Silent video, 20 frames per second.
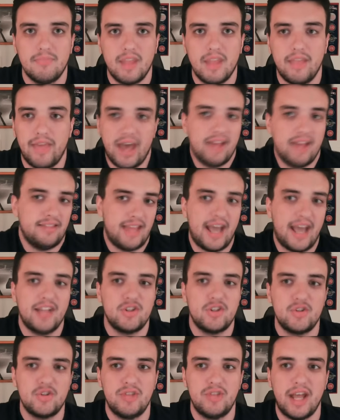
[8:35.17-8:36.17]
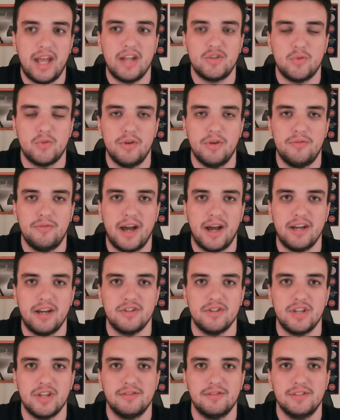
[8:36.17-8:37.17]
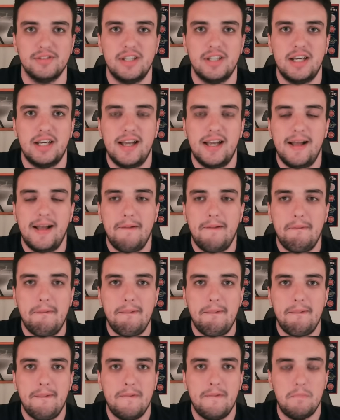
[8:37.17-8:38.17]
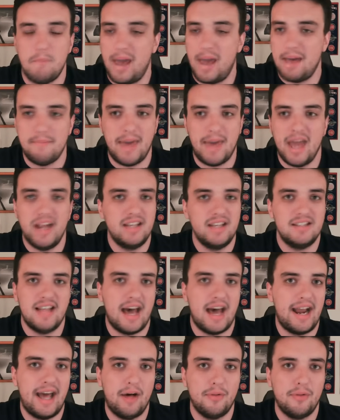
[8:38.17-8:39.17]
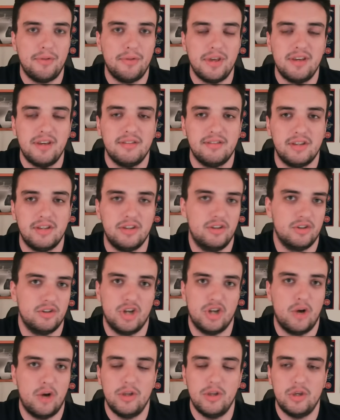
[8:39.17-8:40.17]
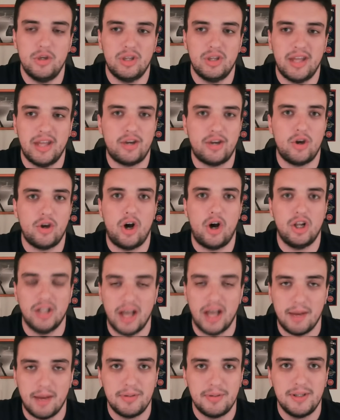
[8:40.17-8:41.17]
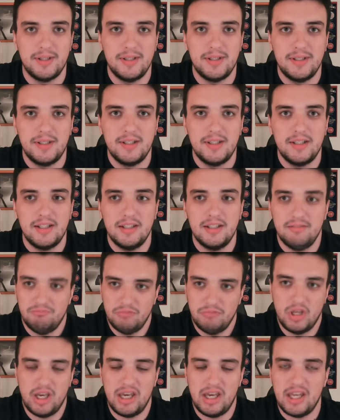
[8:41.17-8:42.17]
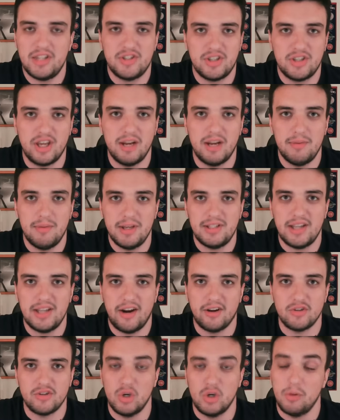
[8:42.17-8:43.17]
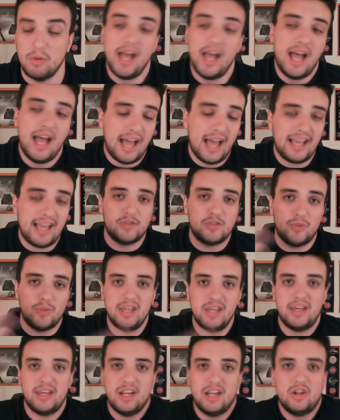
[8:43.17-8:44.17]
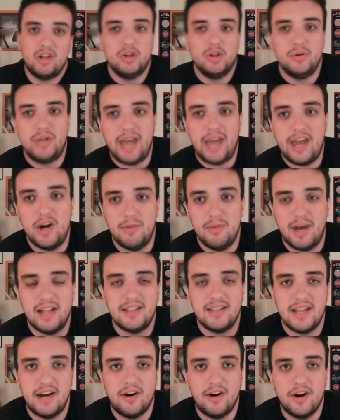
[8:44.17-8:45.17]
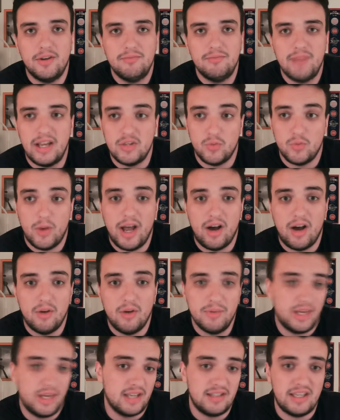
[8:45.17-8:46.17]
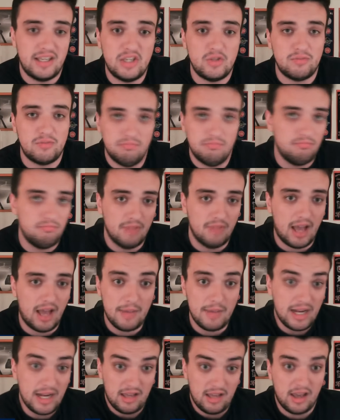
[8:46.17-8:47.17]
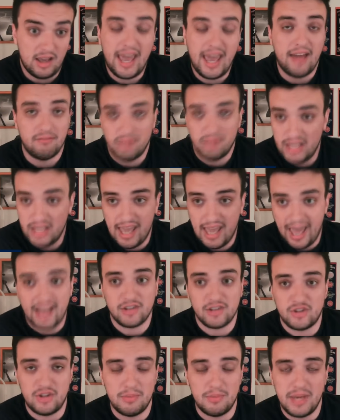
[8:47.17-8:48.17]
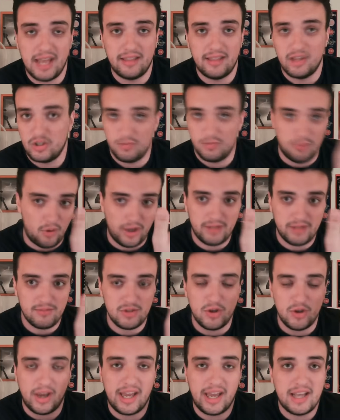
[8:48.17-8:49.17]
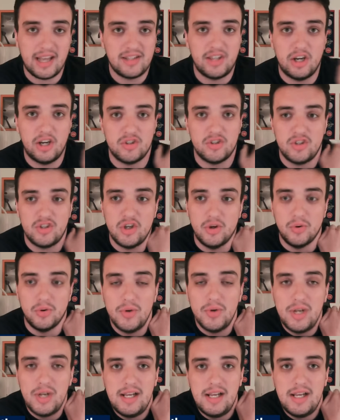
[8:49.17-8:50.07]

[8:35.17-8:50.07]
That's where you find yourself. Matt Manning's not healthy. There's no one you can, like, call up. It's going to be Tarek Skubal. I guess we can include Cater Montero as well because he has to be at this point. So I guess there's two.